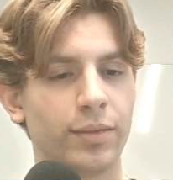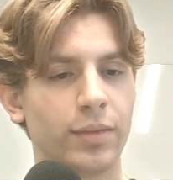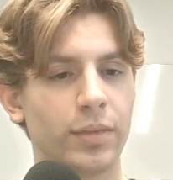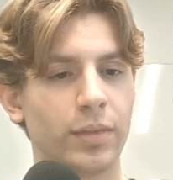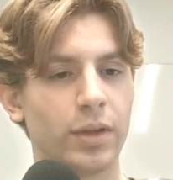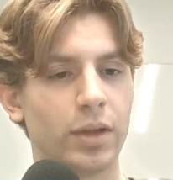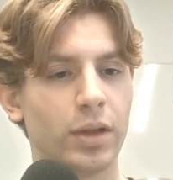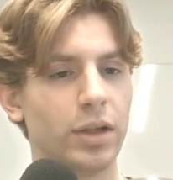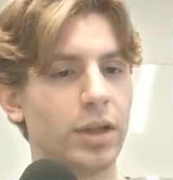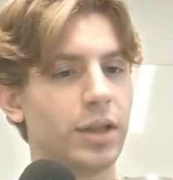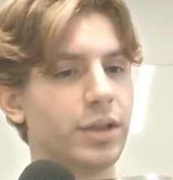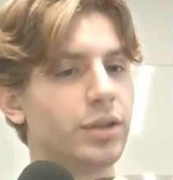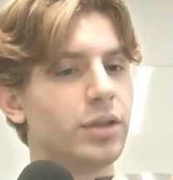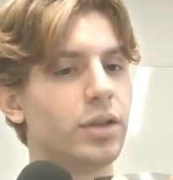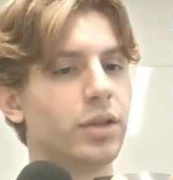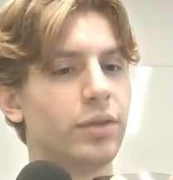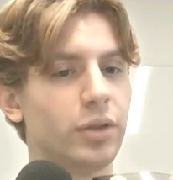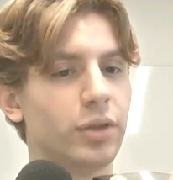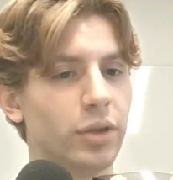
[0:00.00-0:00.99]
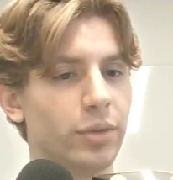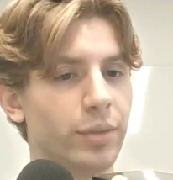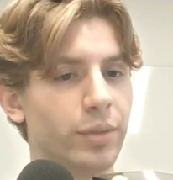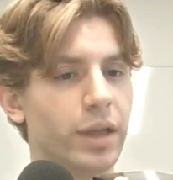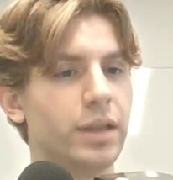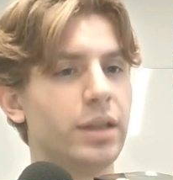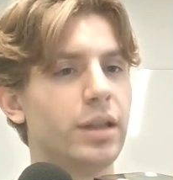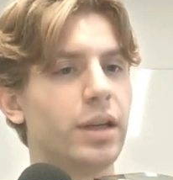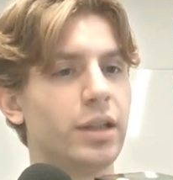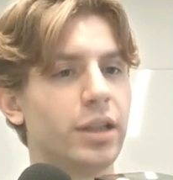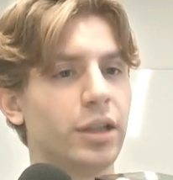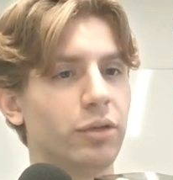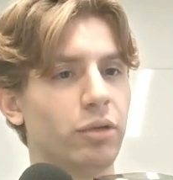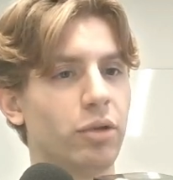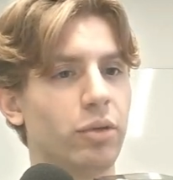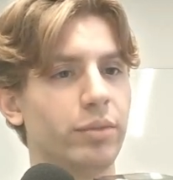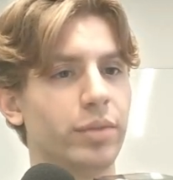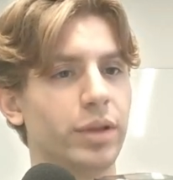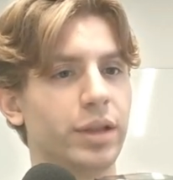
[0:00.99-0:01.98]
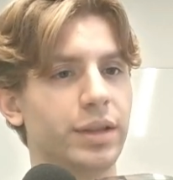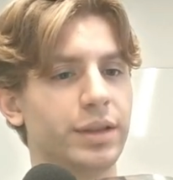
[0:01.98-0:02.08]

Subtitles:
Let's go for the main dining room, please.